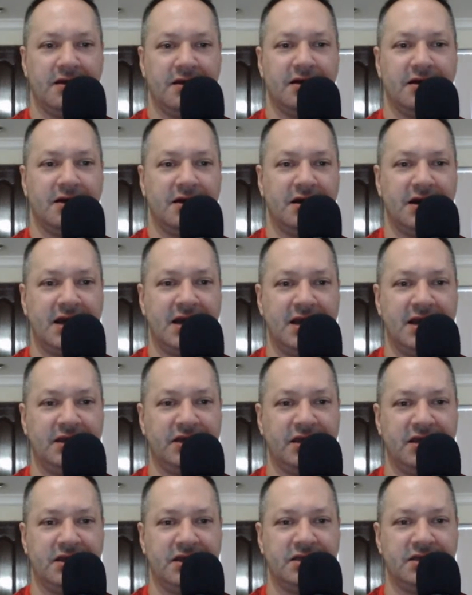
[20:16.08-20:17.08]

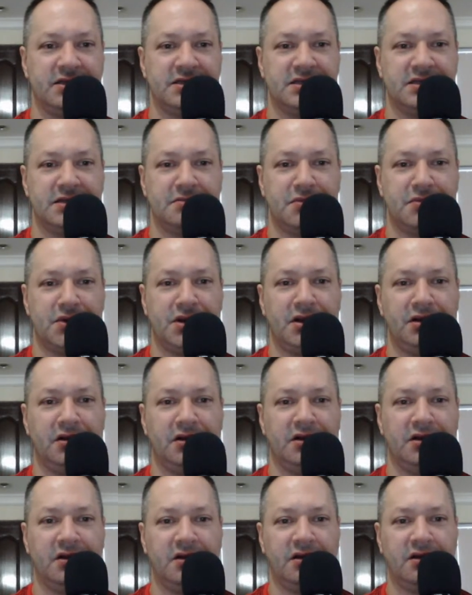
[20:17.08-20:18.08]
Anthony is in
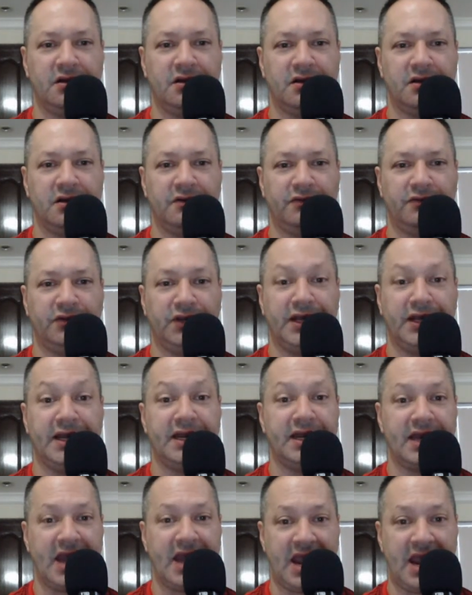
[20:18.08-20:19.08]
Manila, of
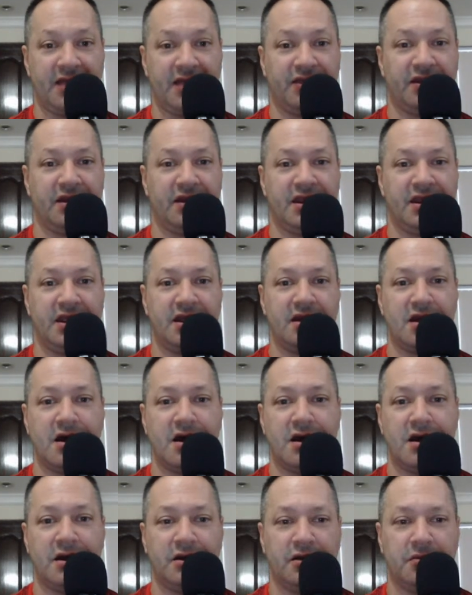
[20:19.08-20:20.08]
Lynn and Anthony in
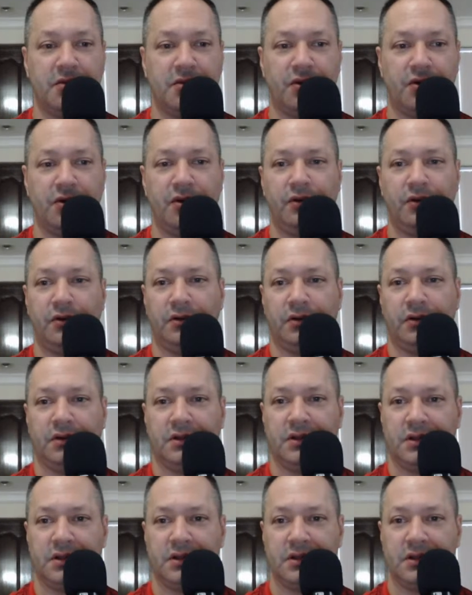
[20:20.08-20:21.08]
Andavahol.
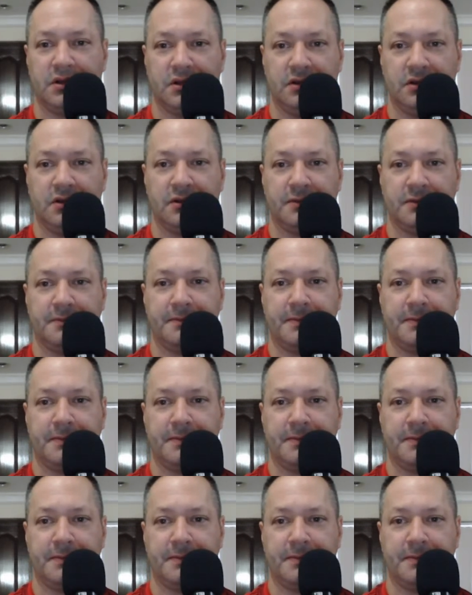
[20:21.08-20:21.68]
Huh.